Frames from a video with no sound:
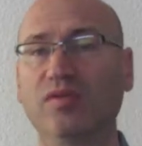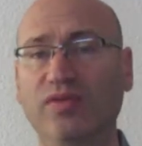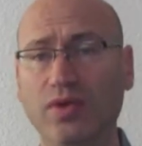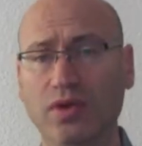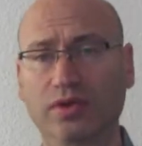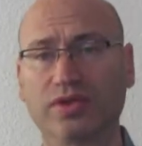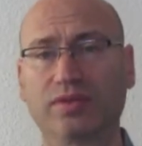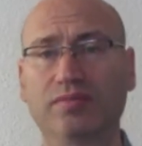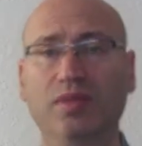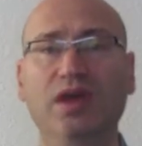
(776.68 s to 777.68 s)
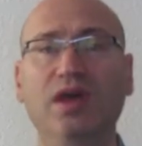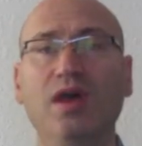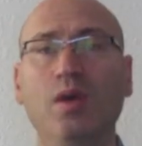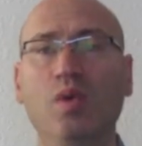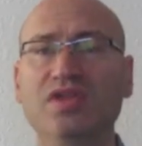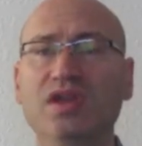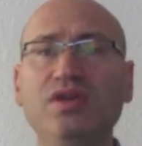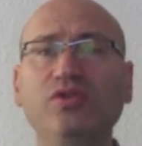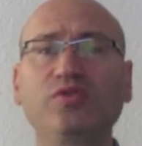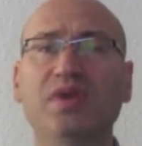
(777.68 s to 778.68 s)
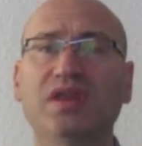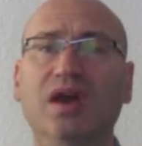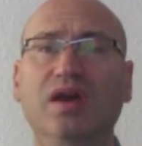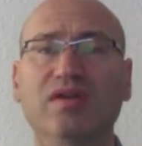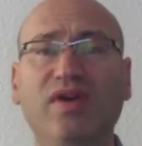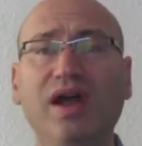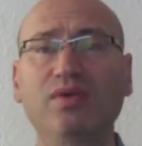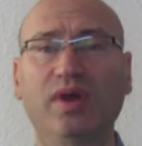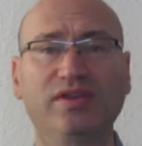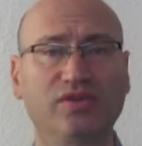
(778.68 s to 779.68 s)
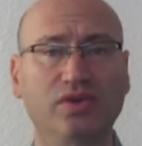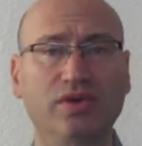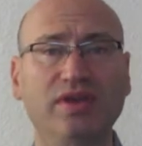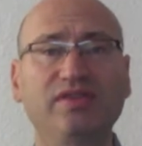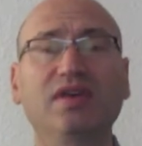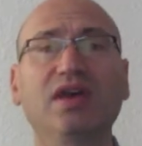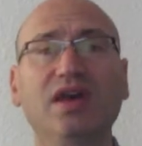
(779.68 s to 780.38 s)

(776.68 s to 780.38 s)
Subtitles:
Fourth, when the news media evaluate stories,